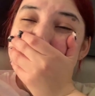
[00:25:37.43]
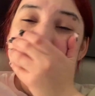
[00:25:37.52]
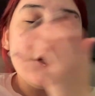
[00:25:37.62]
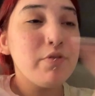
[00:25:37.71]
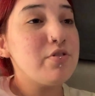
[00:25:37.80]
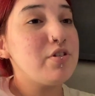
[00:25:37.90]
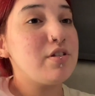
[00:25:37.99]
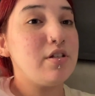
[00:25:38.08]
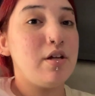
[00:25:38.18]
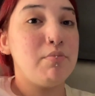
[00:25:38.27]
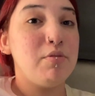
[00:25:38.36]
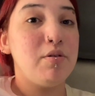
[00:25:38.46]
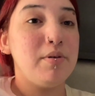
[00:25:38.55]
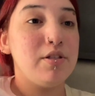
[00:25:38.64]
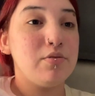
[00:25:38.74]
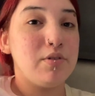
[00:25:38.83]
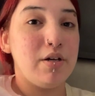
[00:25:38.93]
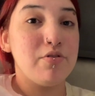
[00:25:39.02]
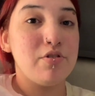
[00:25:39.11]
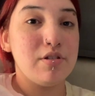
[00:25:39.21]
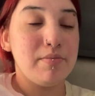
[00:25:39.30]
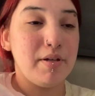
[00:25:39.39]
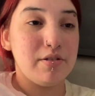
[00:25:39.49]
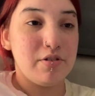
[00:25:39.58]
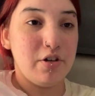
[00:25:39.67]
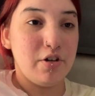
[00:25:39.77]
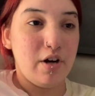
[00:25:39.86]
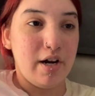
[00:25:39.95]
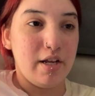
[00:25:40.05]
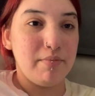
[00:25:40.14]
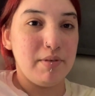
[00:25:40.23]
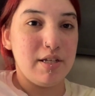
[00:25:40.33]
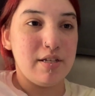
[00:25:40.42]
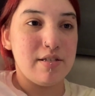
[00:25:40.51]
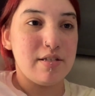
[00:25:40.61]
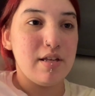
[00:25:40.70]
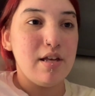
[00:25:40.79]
there was just a lot of moments where I was just about to start crying, because